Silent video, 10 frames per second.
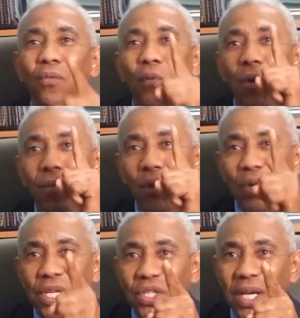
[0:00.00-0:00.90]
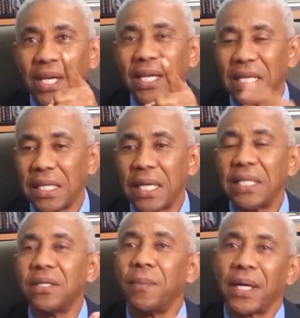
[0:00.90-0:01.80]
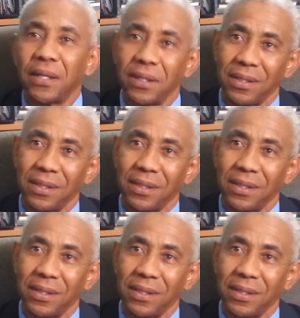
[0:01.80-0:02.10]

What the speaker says: from the Orisha that is demanding.